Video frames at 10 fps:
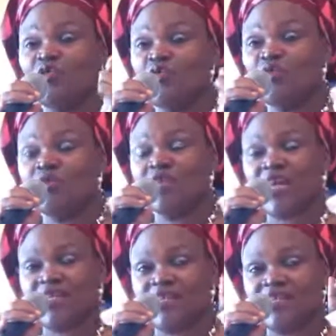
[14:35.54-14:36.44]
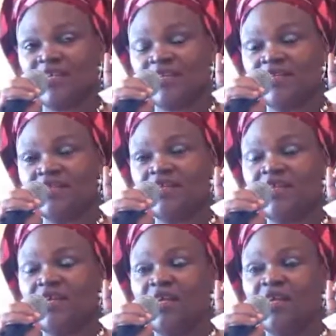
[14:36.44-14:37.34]
good counseling.
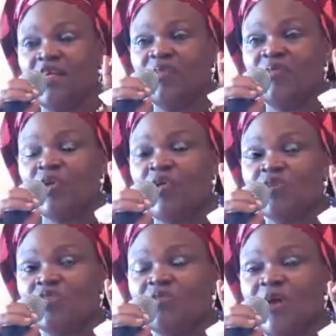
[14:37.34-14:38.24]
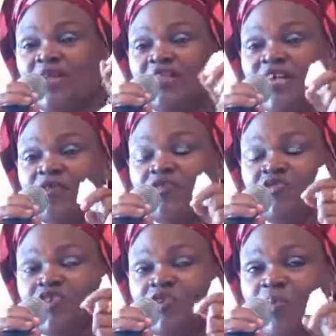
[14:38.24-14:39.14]
Because by the time you
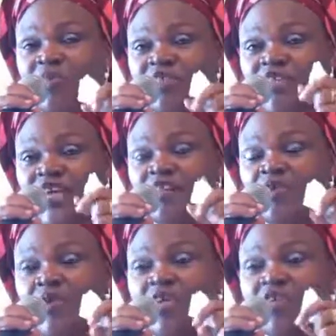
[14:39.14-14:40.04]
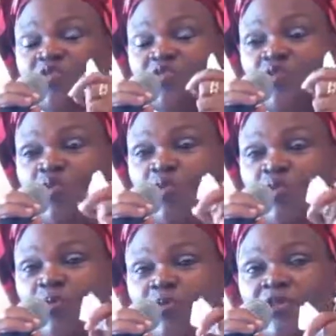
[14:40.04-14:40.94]
train up a child the way it should
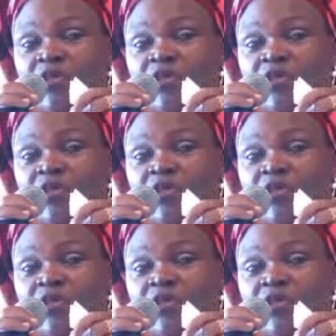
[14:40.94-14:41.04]
go,